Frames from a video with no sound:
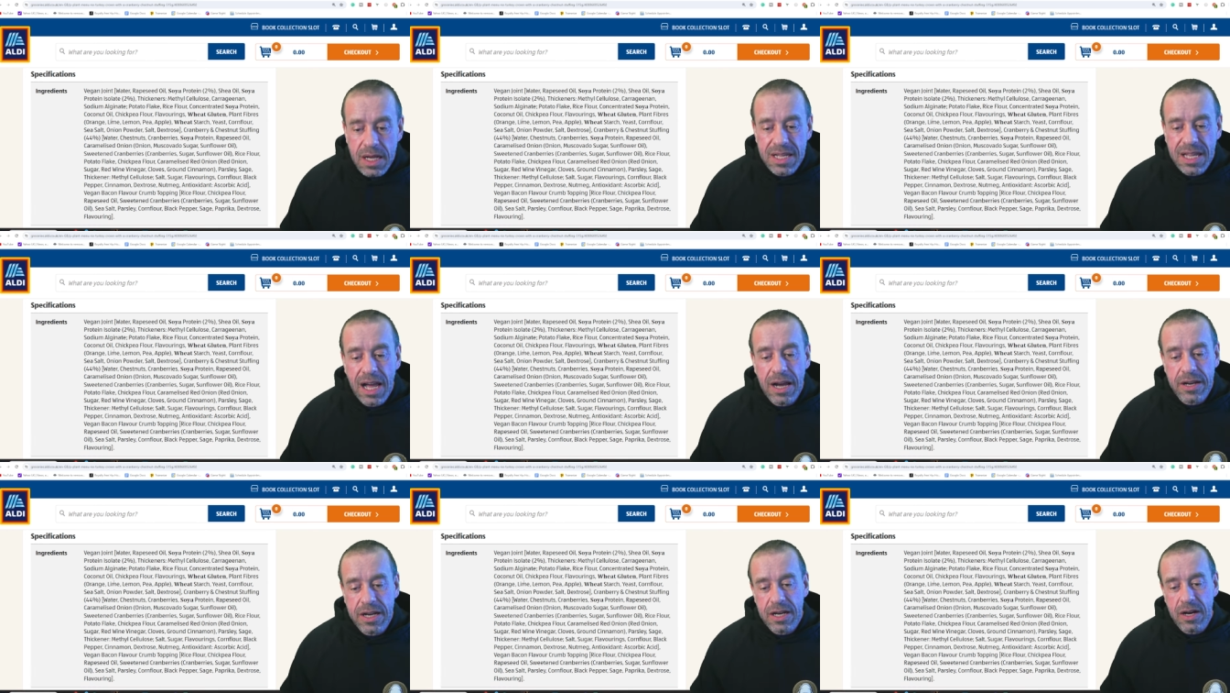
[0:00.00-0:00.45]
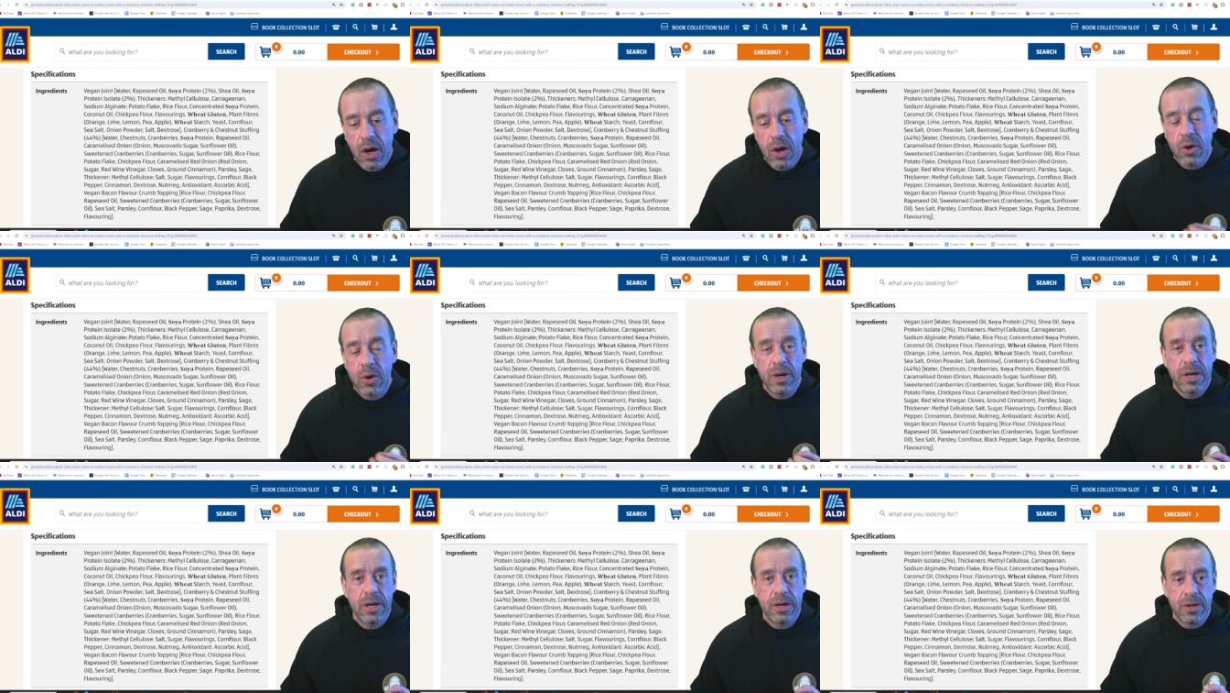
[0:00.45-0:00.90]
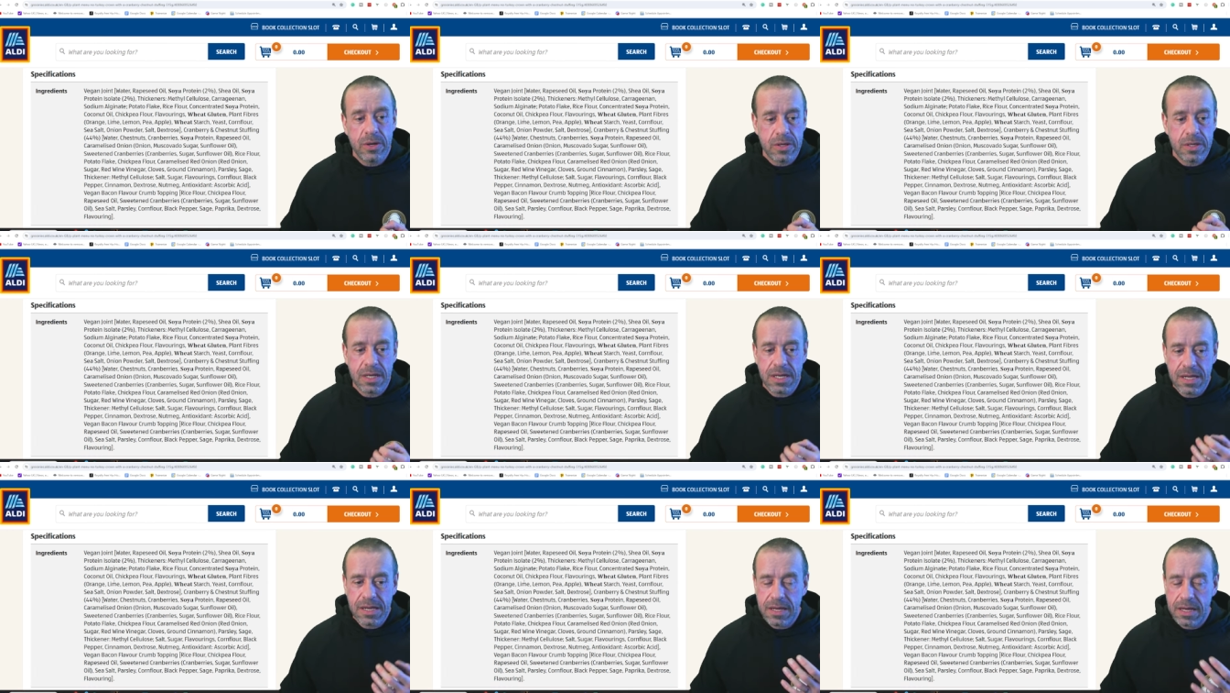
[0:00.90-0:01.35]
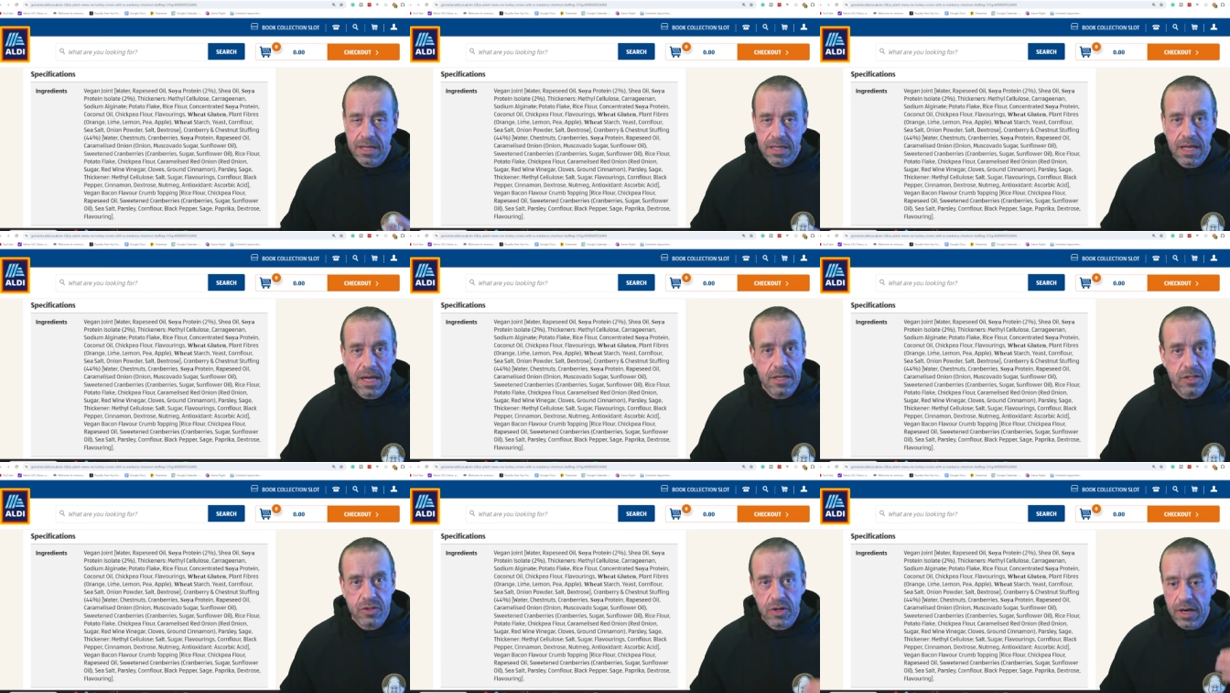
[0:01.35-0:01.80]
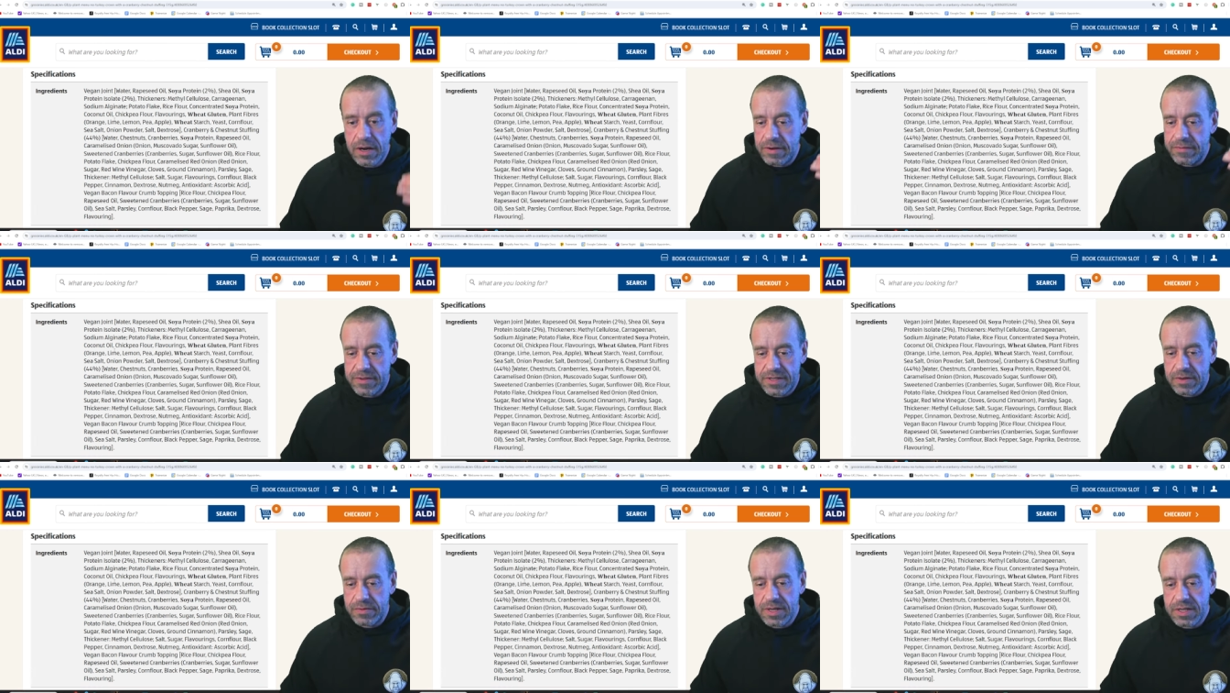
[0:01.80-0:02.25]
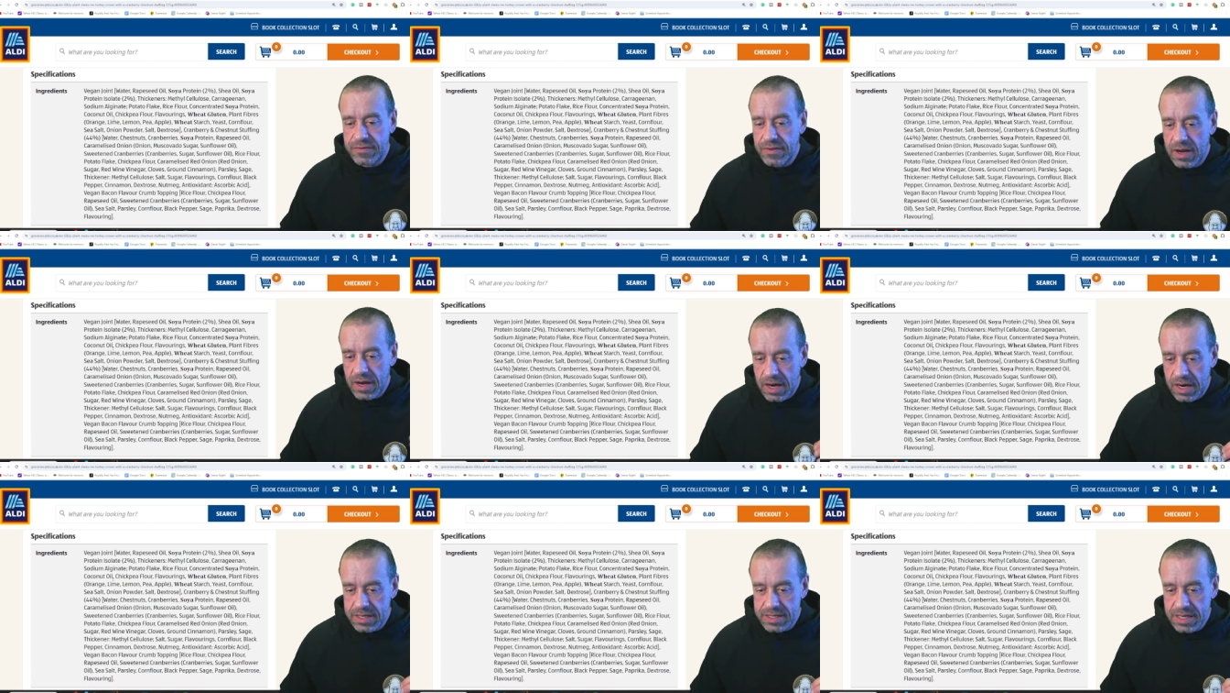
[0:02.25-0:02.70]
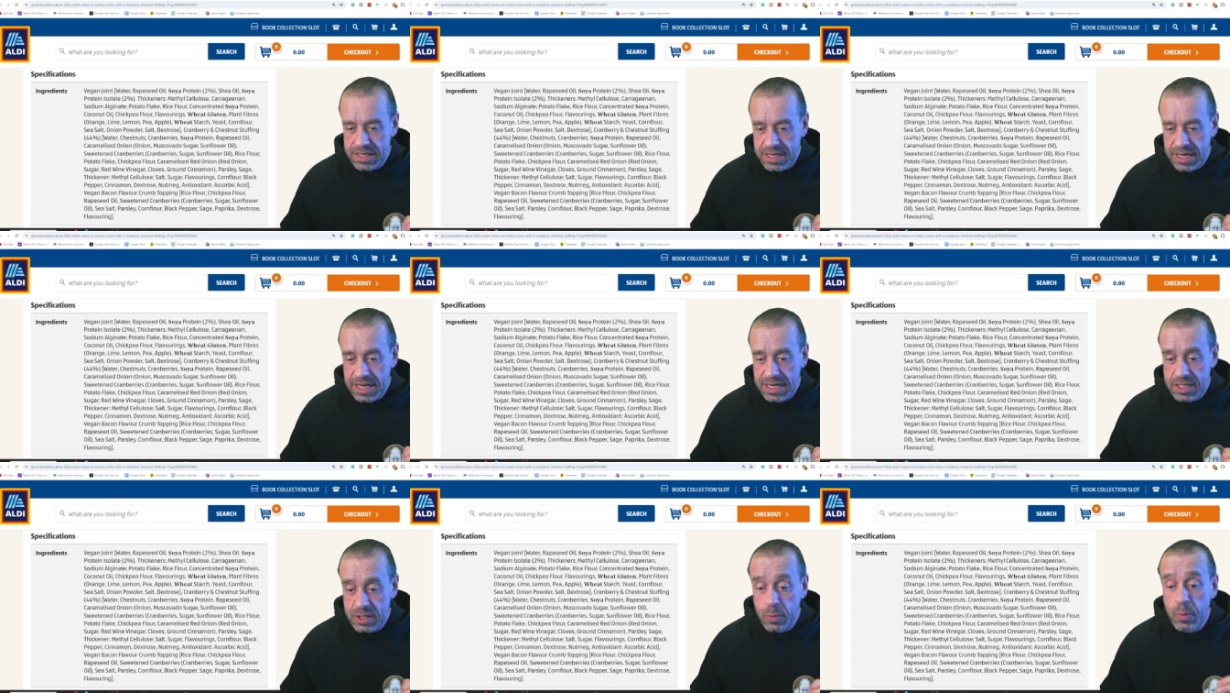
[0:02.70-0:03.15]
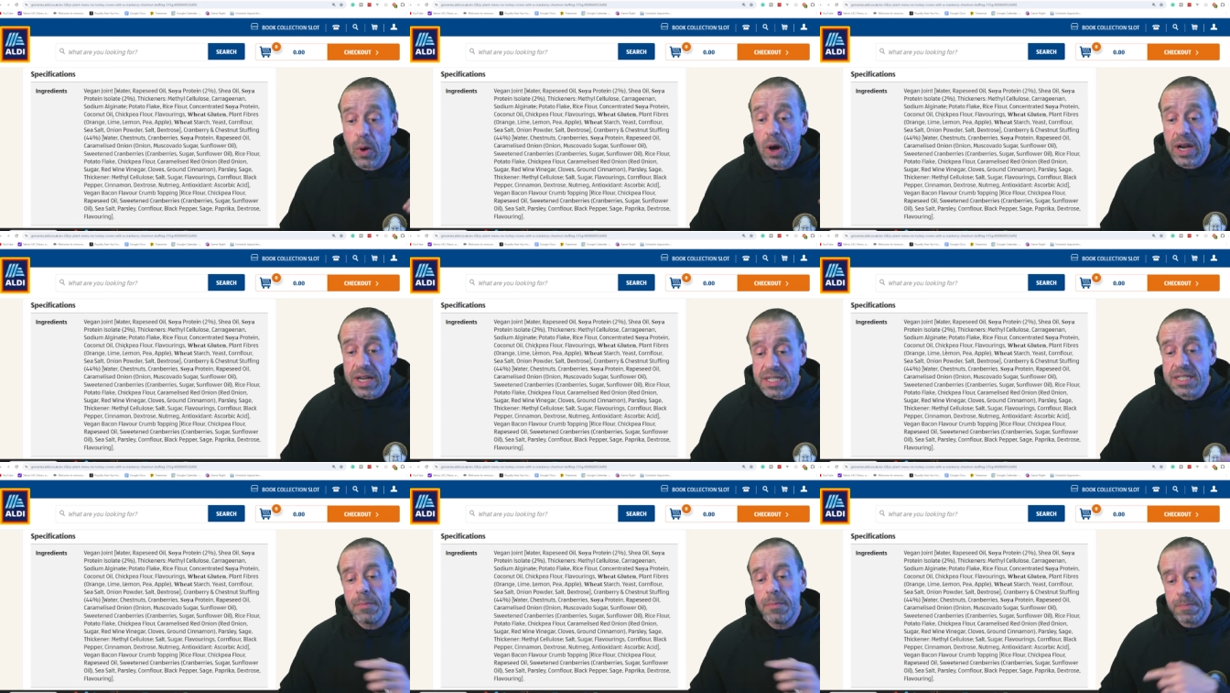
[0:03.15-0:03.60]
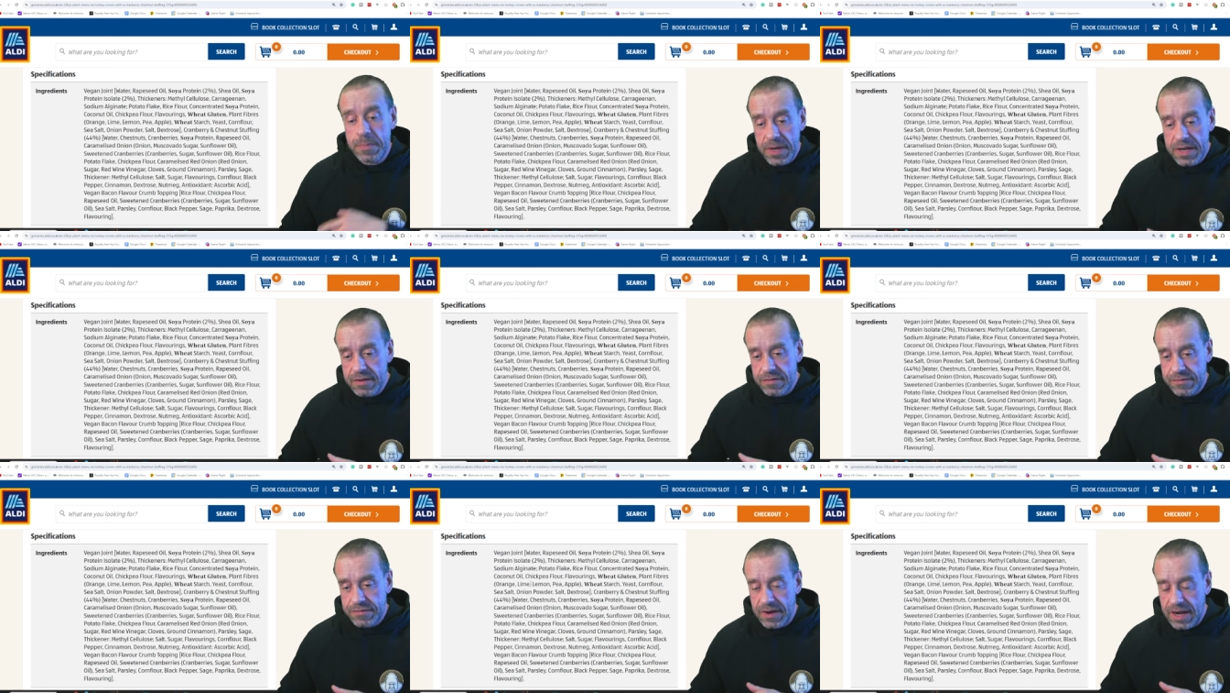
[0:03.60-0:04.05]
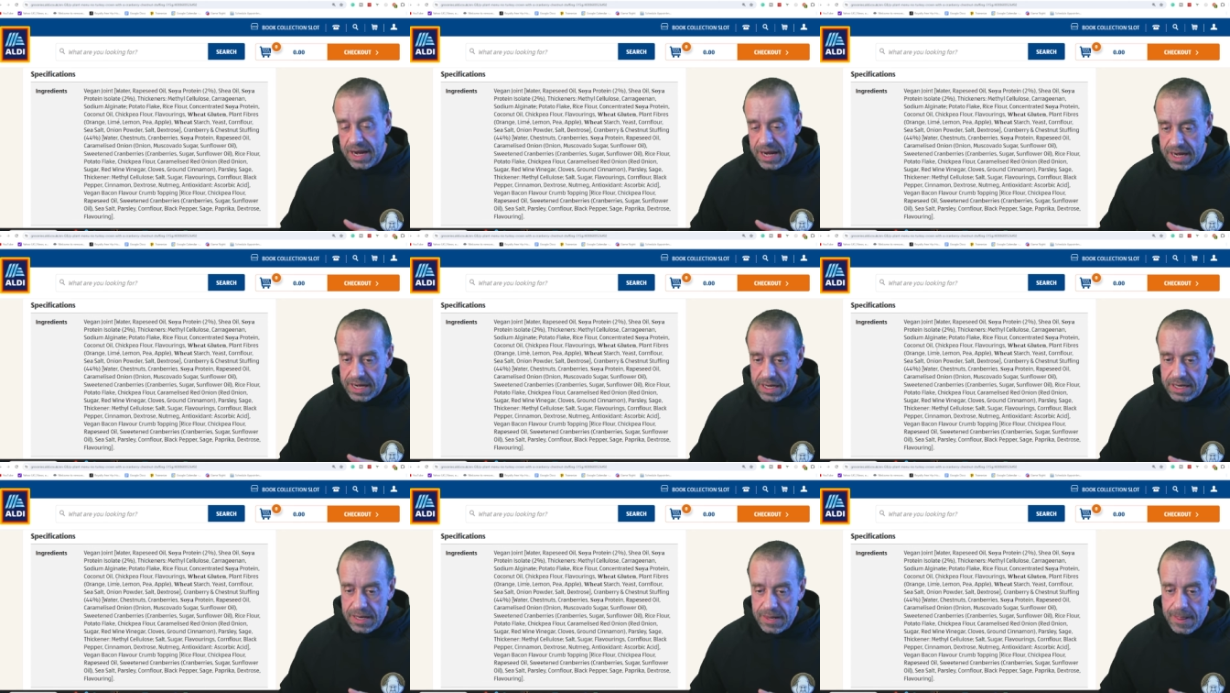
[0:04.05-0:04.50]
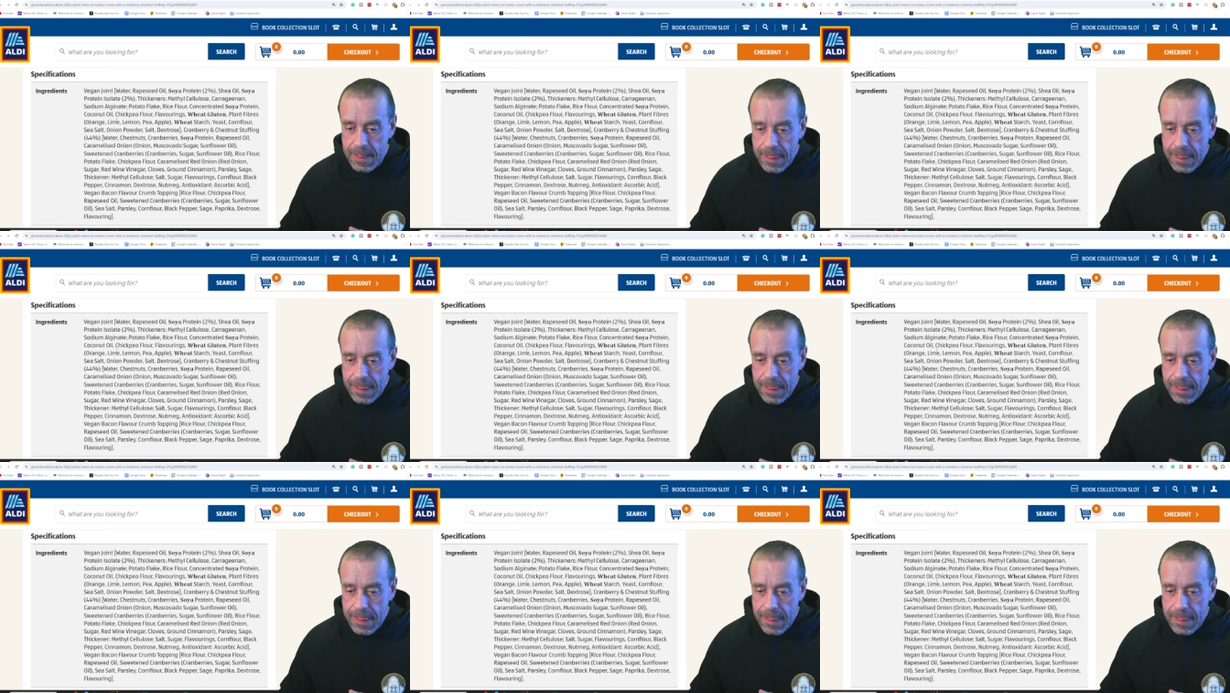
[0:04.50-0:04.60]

Coconut oil, that drives the risk for heart disease, worse than beef fat.